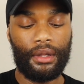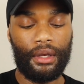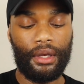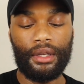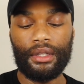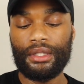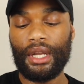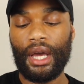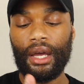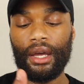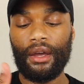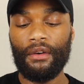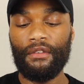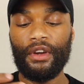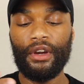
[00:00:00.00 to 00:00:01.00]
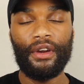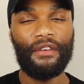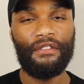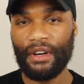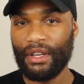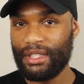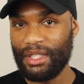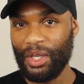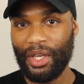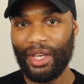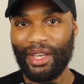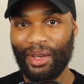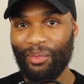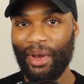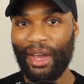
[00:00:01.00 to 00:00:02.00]
it is not a very
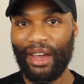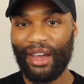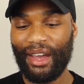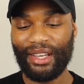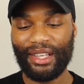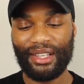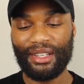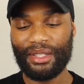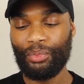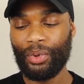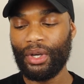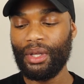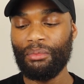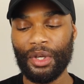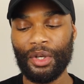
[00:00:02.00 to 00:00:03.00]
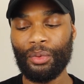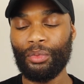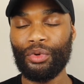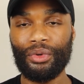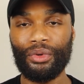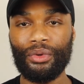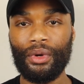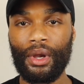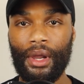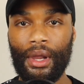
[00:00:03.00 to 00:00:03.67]
fussy bag. It is pretty minimal.